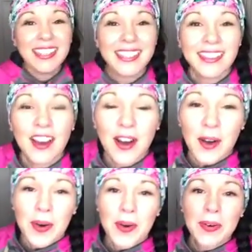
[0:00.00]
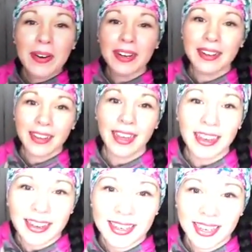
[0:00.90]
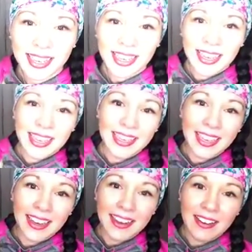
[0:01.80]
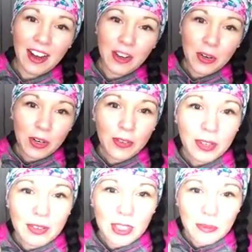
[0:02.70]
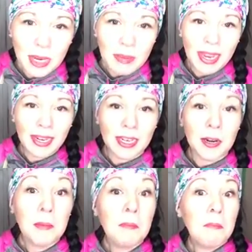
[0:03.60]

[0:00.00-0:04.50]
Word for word: So heck yeah. I'll cook for you if you do my painting.